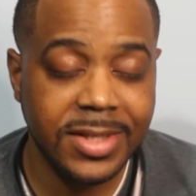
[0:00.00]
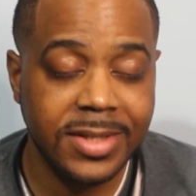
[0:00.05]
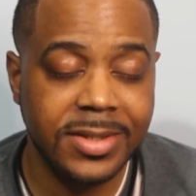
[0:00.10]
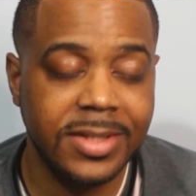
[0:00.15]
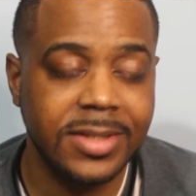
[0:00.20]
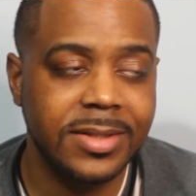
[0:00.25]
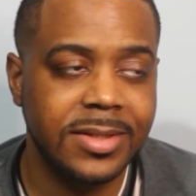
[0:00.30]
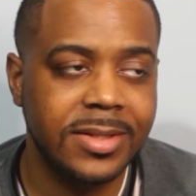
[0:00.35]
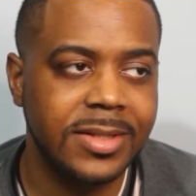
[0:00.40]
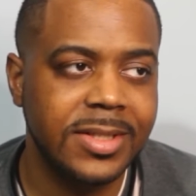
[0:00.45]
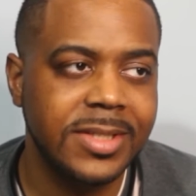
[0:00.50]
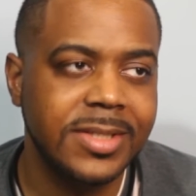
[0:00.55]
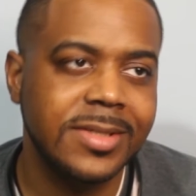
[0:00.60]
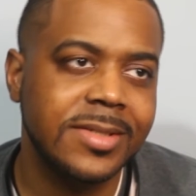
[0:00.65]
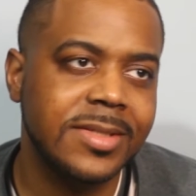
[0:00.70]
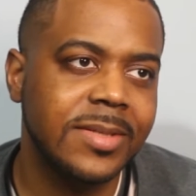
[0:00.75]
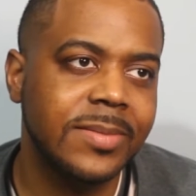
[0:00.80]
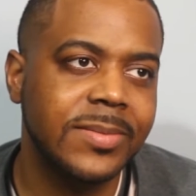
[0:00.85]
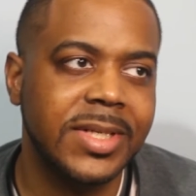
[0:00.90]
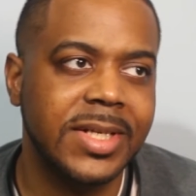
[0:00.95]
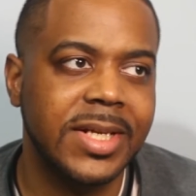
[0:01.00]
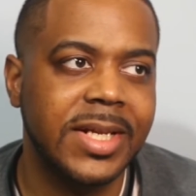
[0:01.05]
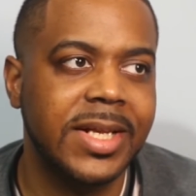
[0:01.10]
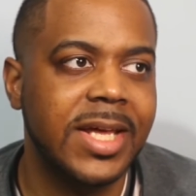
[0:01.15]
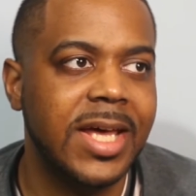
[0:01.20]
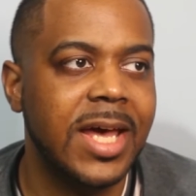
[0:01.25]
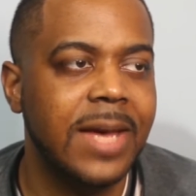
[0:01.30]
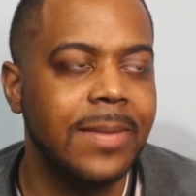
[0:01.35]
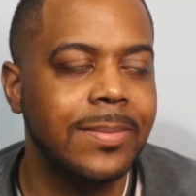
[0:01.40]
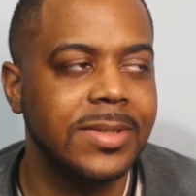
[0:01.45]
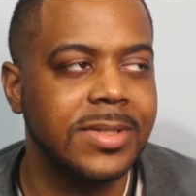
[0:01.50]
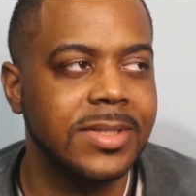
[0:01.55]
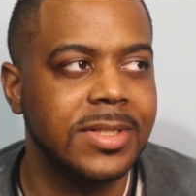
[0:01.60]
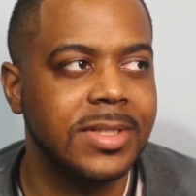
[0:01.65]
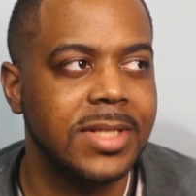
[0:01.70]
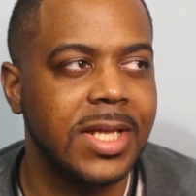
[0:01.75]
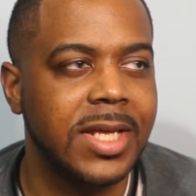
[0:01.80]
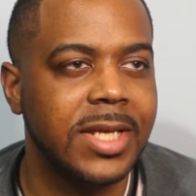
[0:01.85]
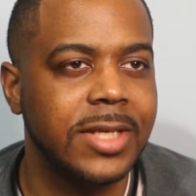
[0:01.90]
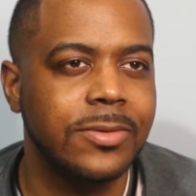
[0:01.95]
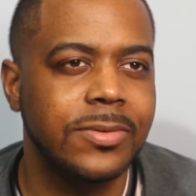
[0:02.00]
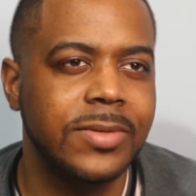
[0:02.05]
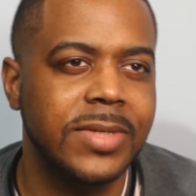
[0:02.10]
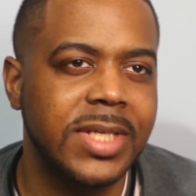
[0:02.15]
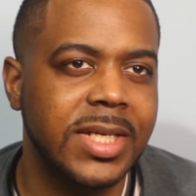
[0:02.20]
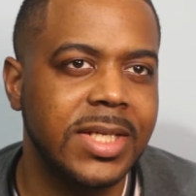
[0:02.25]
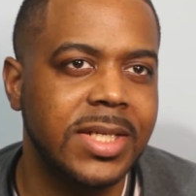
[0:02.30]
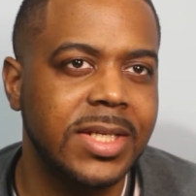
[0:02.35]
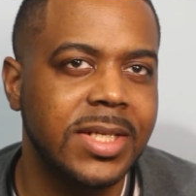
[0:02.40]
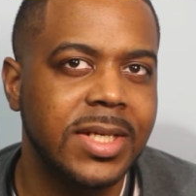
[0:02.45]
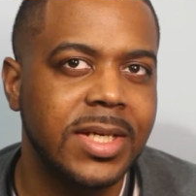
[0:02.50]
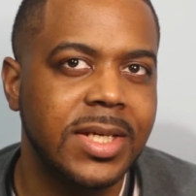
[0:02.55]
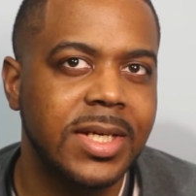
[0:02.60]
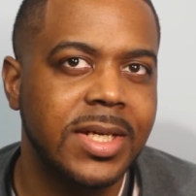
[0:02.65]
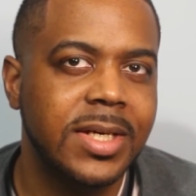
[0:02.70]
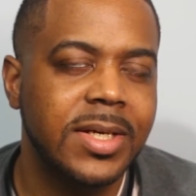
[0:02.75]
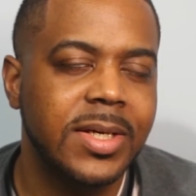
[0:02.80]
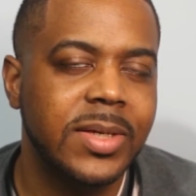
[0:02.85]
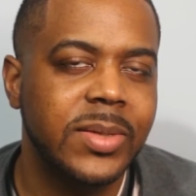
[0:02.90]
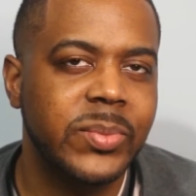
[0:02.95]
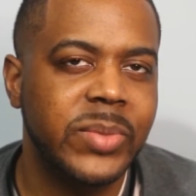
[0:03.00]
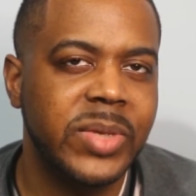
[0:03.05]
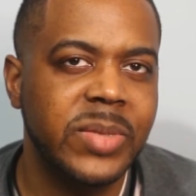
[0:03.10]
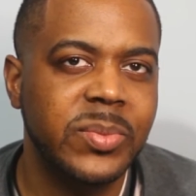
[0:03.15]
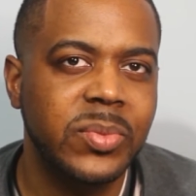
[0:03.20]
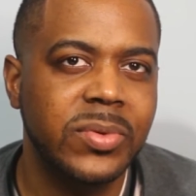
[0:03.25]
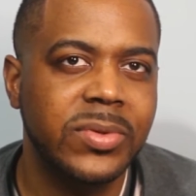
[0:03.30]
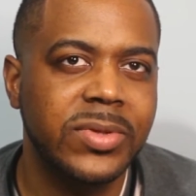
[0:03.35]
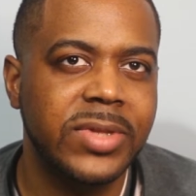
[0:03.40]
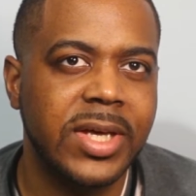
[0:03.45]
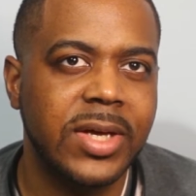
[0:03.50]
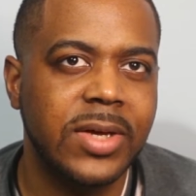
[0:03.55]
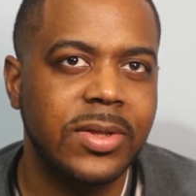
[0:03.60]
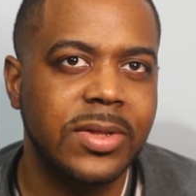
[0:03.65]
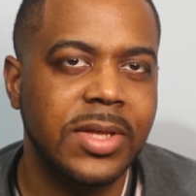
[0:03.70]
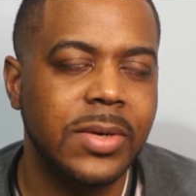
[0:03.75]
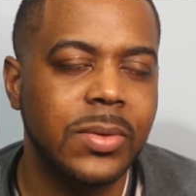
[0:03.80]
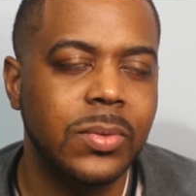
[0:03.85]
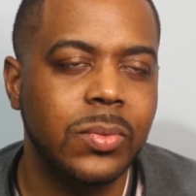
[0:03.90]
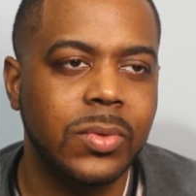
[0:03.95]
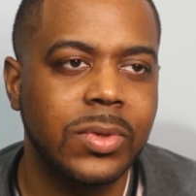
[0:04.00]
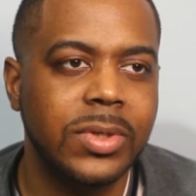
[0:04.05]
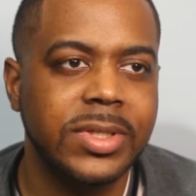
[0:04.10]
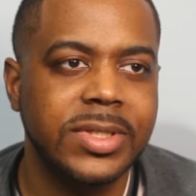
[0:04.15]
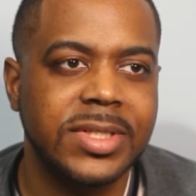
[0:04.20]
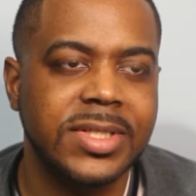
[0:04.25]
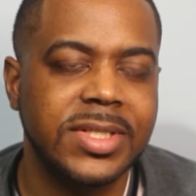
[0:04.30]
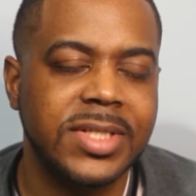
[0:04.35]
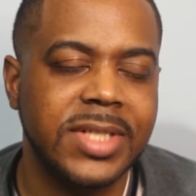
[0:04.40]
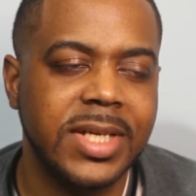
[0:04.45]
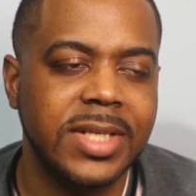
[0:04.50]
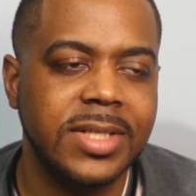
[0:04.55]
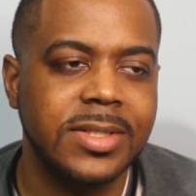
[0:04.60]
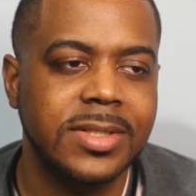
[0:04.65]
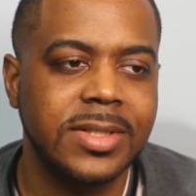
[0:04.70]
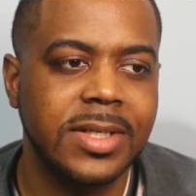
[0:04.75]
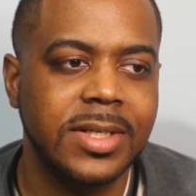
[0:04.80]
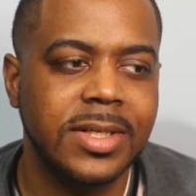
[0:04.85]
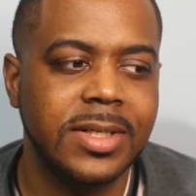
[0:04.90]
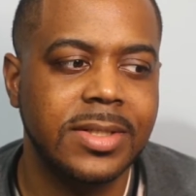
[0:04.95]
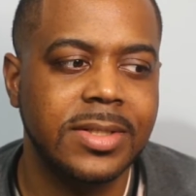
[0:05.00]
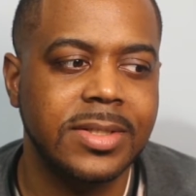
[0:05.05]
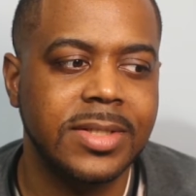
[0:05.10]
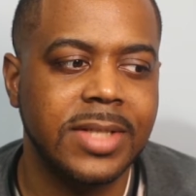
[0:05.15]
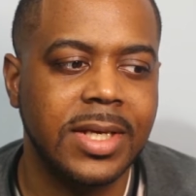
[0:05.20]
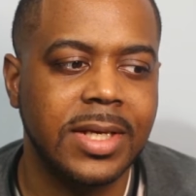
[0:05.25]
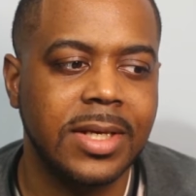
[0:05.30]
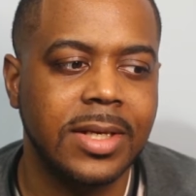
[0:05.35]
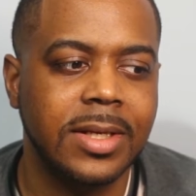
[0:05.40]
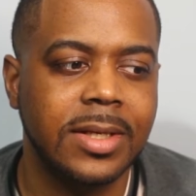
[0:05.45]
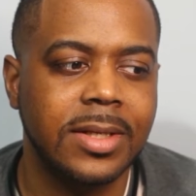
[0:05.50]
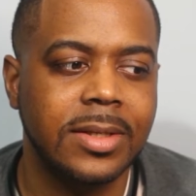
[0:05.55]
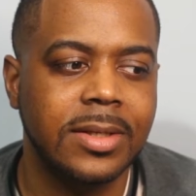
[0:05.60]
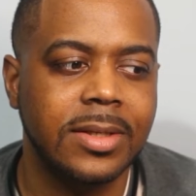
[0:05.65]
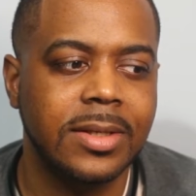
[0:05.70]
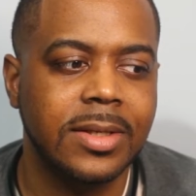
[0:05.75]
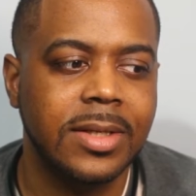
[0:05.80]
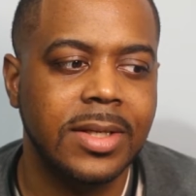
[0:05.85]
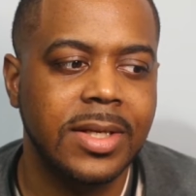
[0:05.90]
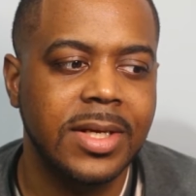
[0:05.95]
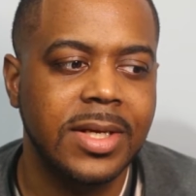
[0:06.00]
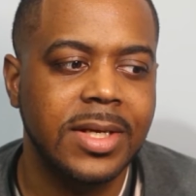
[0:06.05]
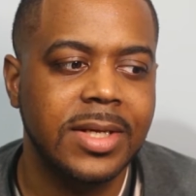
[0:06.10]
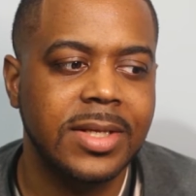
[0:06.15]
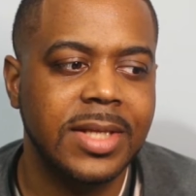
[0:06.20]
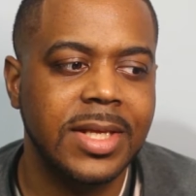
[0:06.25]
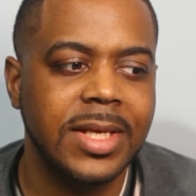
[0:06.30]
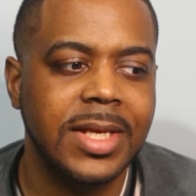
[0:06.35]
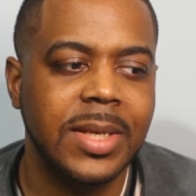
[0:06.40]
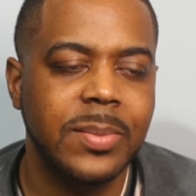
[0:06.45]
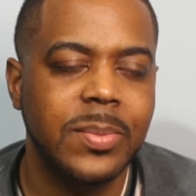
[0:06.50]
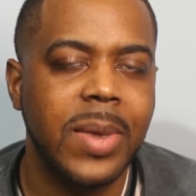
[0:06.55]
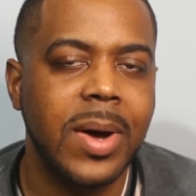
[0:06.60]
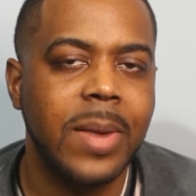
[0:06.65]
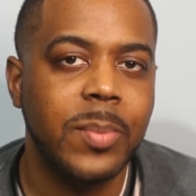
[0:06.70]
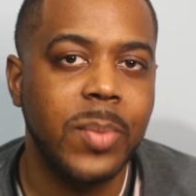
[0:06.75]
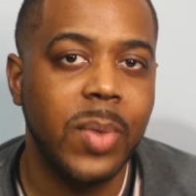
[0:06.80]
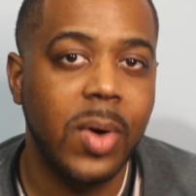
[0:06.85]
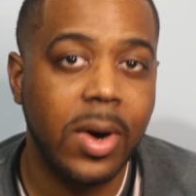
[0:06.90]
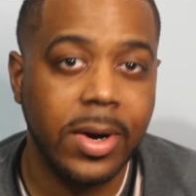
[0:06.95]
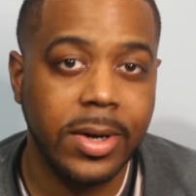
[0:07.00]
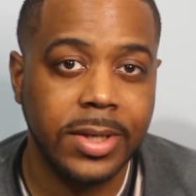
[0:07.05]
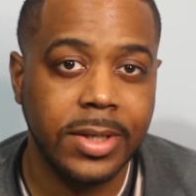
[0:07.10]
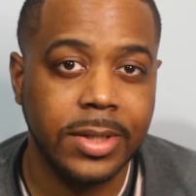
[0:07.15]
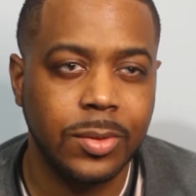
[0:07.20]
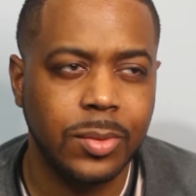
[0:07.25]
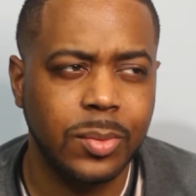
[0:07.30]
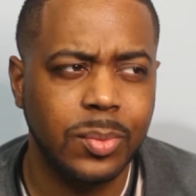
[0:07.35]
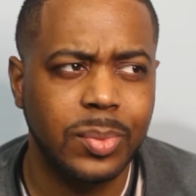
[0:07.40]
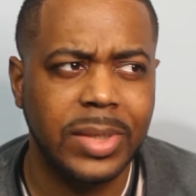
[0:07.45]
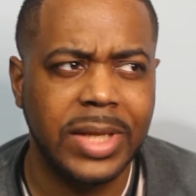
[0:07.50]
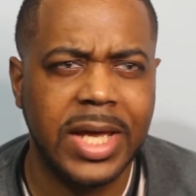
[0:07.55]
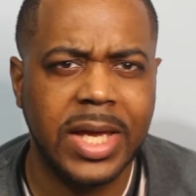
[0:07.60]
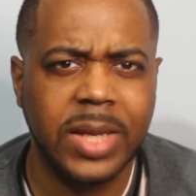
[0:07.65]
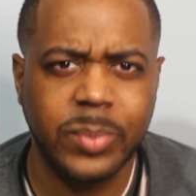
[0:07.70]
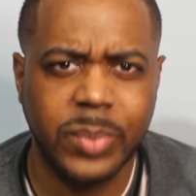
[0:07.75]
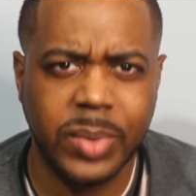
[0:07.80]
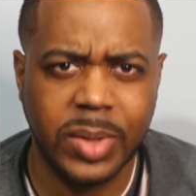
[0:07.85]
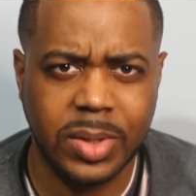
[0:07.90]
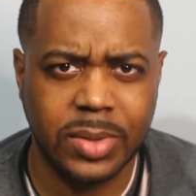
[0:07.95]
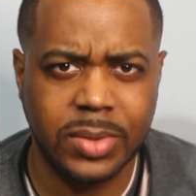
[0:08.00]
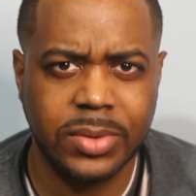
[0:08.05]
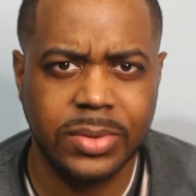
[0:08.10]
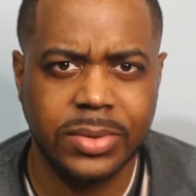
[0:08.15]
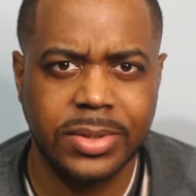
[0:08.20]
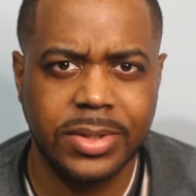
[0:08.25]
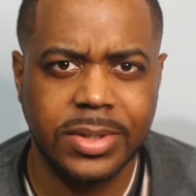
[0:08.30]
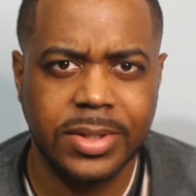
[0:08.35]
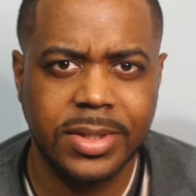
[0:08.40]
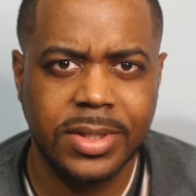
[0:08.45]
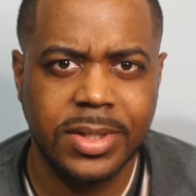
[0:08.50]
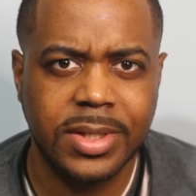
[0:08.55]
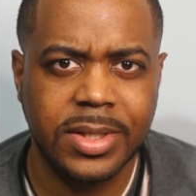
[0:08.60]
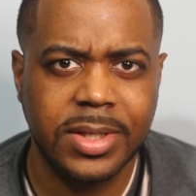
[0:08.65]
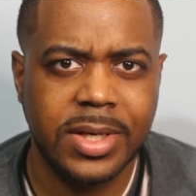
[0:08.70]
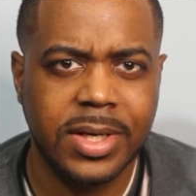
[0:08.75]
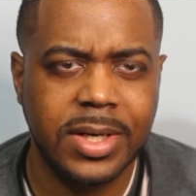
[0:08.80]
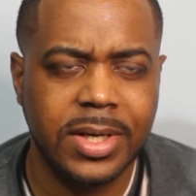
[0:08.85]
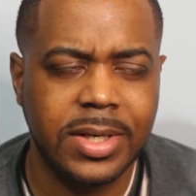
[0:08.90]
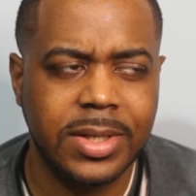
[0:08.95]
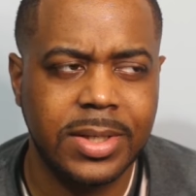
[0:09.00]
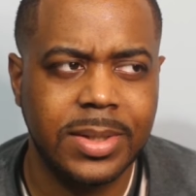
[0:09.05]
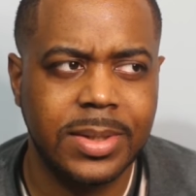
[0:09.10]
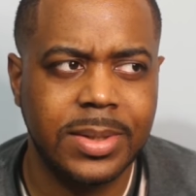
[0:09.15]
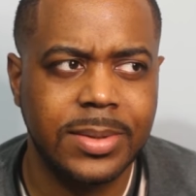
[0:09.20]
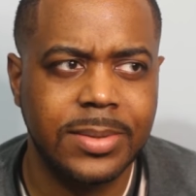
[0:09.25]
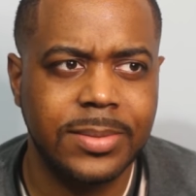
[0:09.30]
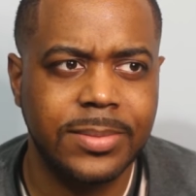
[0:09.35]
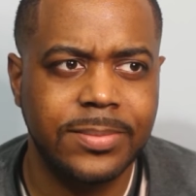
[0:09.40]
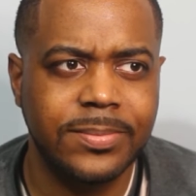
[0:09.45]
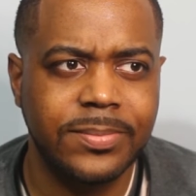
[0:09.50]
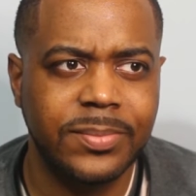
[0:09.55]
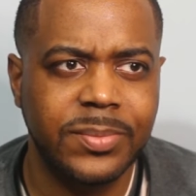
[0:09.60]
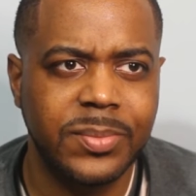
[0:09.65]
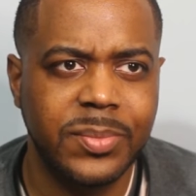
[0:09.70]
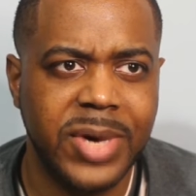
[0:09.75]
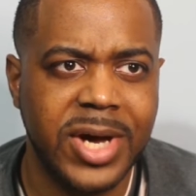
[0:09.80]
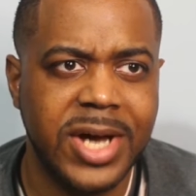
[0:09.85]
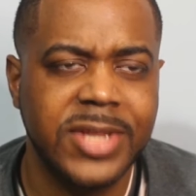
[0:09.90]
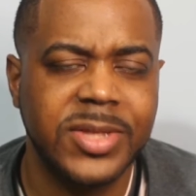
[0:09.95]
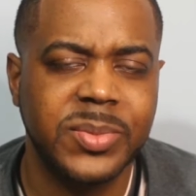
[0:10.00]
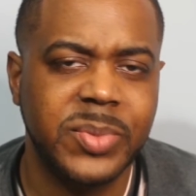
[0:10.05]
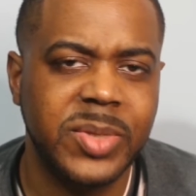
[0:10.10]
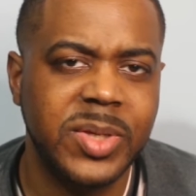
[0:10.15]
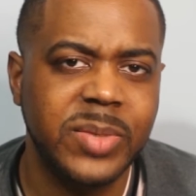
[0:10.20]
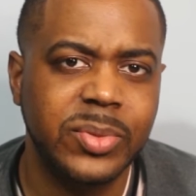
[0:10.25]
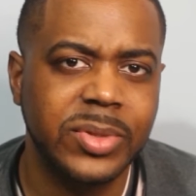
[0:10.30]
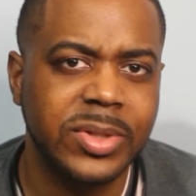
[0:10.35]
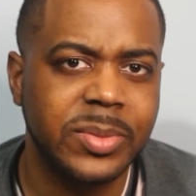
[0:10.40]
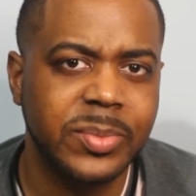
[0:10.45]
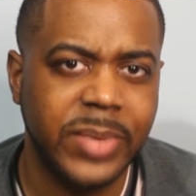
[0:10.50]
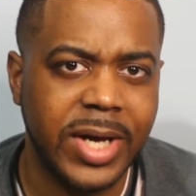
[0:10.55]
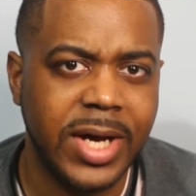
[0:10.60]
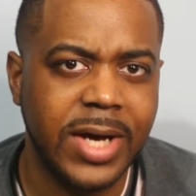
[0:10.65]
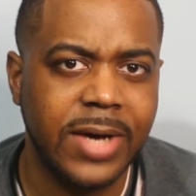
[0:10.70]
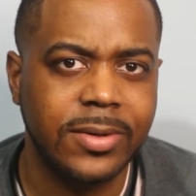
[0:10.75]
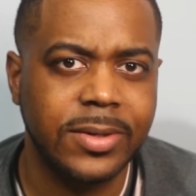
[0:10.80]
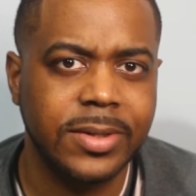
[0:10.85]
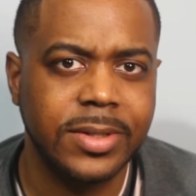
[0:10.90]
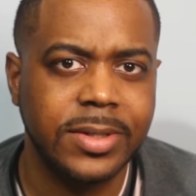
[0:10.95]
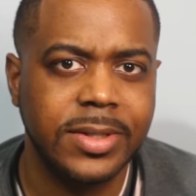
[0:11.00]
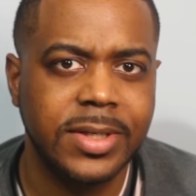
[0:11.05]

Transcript: th- this is something that happens. It's like you get people that that want to change things and they get bombarded or blackballed uh, by the people in power